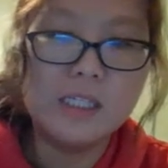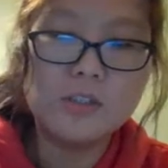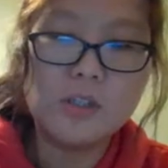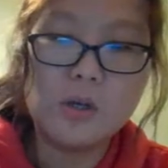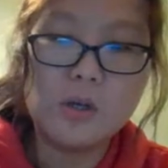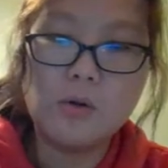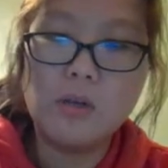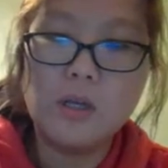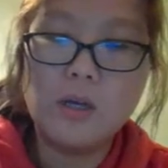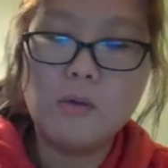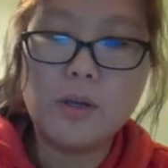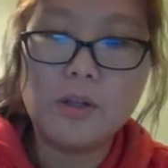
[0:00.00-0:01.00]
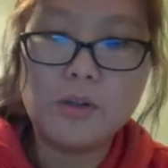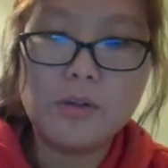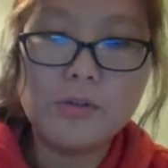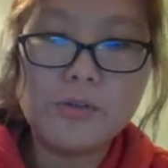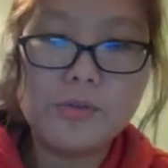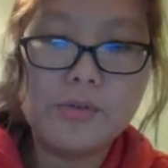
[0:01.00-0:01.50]
So when
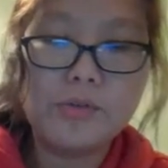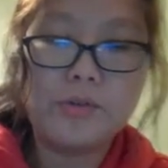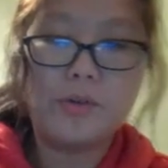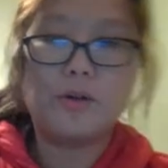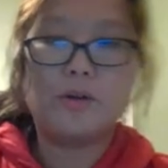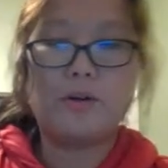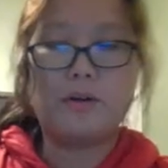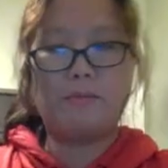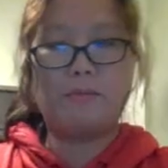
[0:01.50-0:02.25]
you do your